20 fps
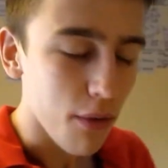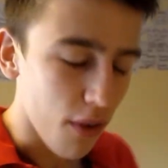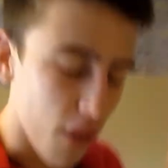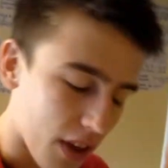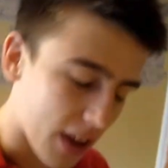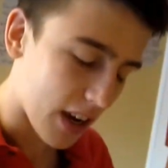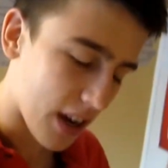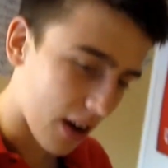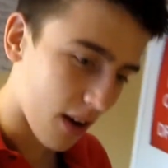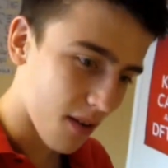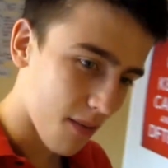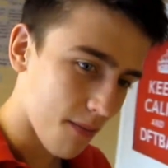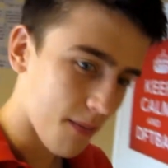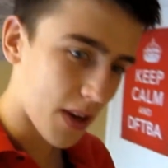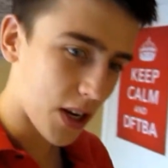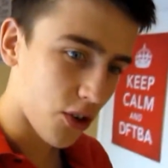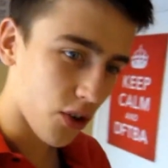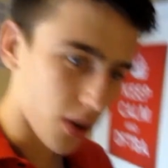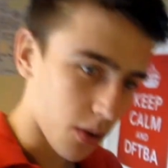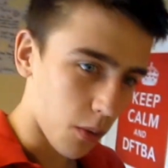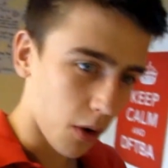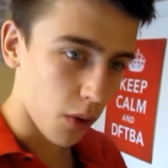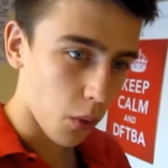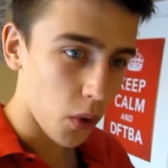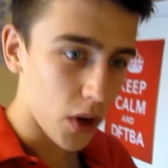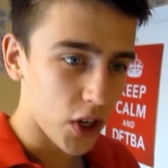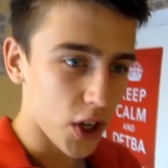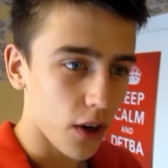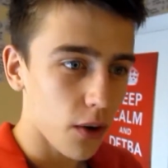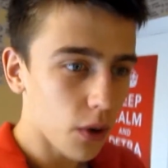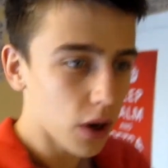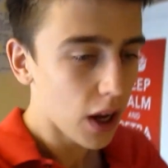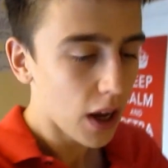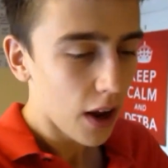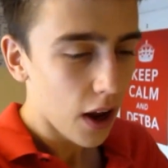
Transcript: for the interesting word of the week channel.